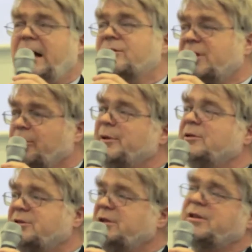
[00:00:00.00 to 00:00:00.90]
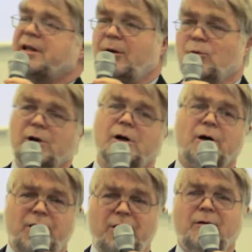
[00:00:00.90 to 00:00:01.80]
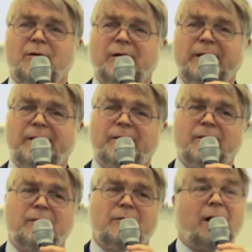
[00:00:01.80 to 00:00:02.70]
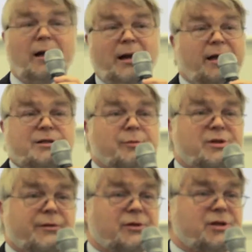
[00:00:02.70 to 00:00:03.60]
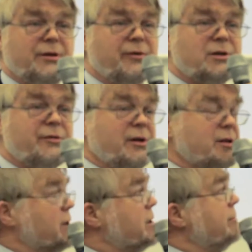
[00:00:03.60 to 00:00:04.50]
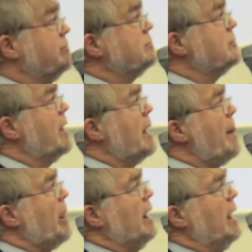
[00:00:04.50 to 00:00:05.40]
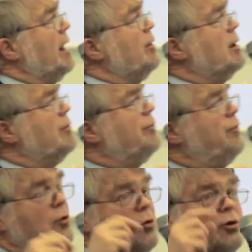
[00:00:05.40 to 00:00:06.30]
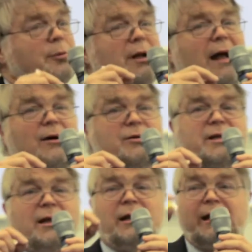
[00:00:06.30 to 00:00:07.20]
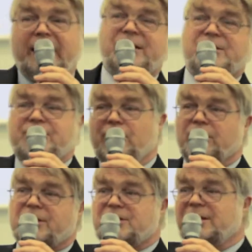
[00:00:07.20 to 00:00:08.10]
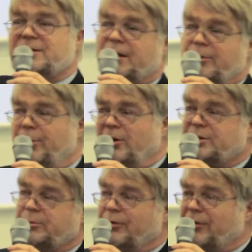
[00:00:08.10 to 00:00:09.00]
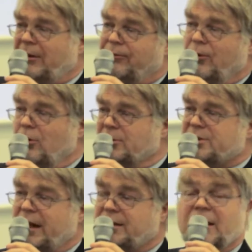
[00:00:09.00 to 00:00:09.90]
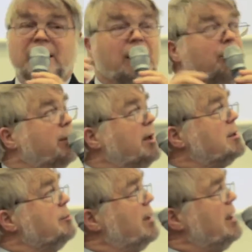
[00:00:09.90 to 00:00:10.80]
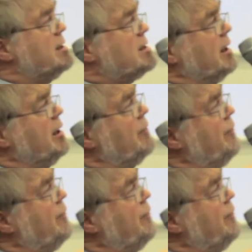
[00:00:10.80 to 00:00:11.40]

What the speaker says: housing built into their work, like some civil servants, for instance. And the affordable housing is tucked into the bottom of that formal sector, but it means that you're